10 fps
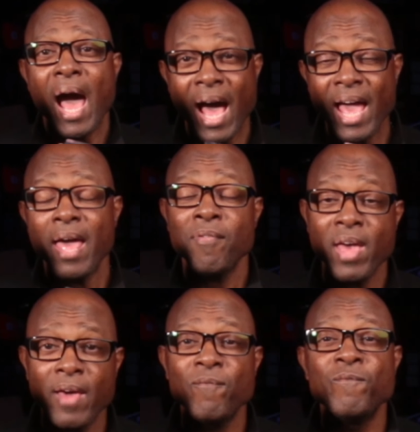I have
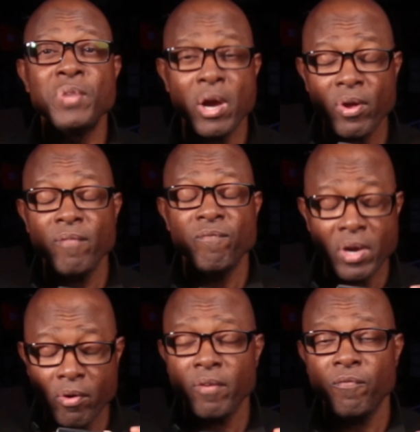had very,
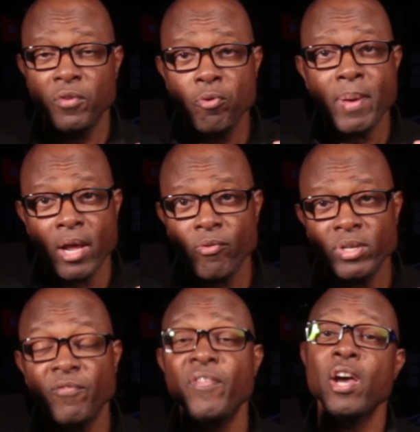very few
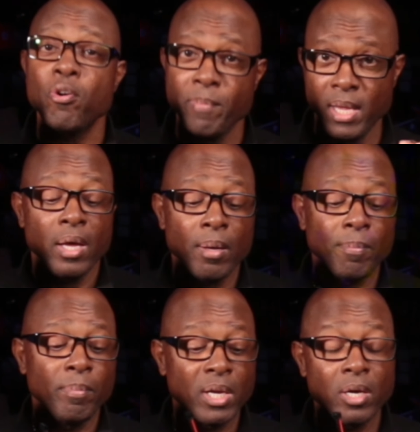batteries fail me
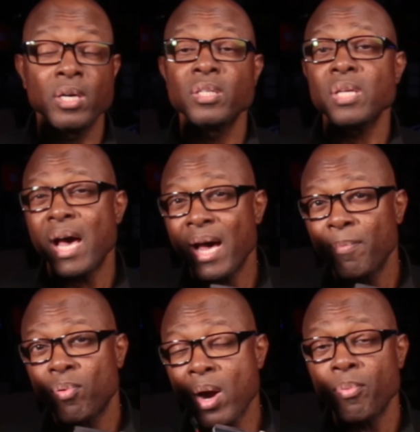because I
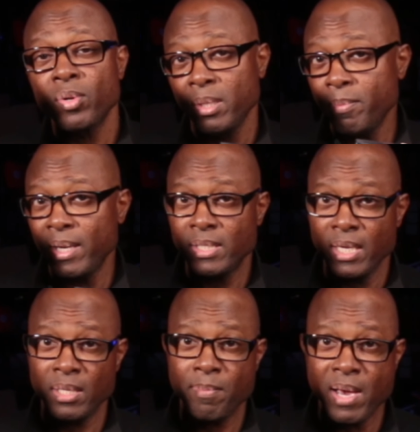properly
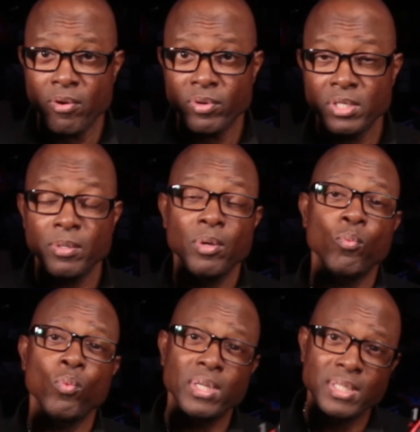maintain the batteries.
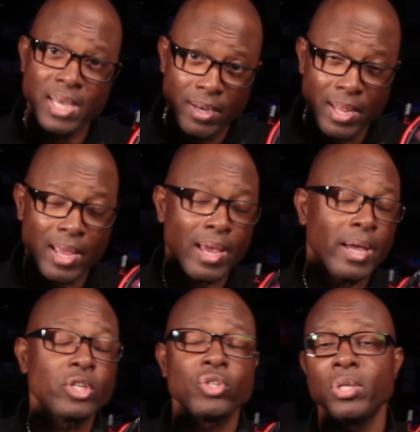What does that
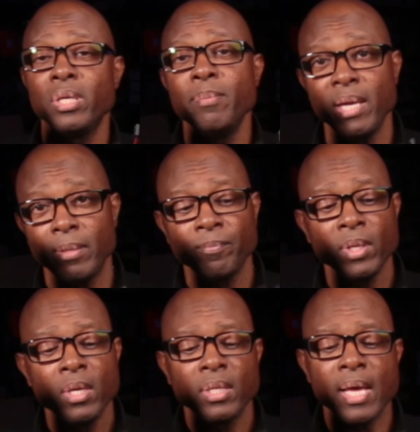actually mean?
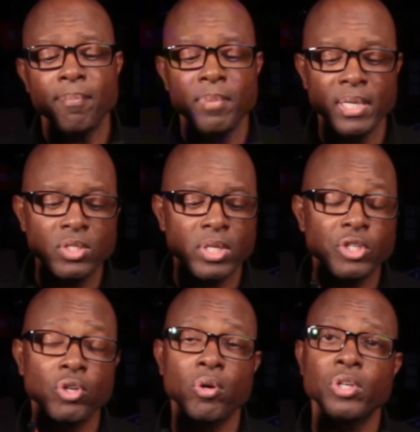That means that
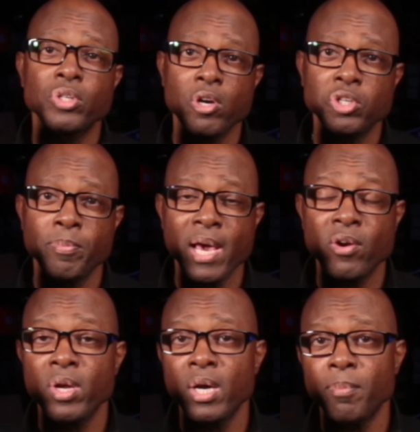you're going to charge your
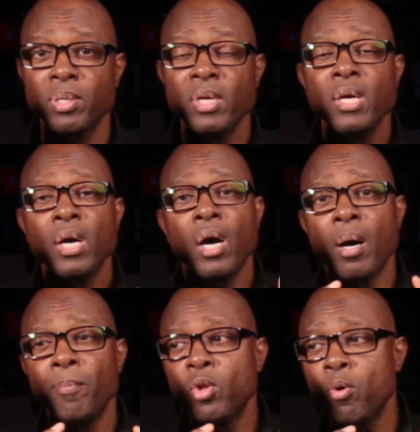battery up
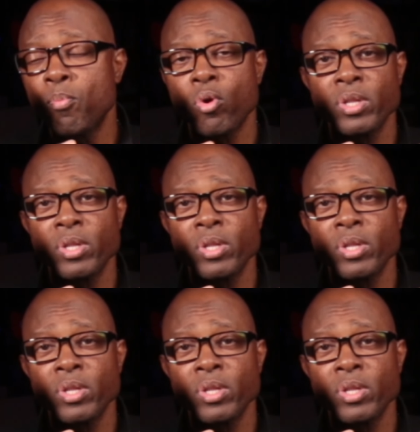no more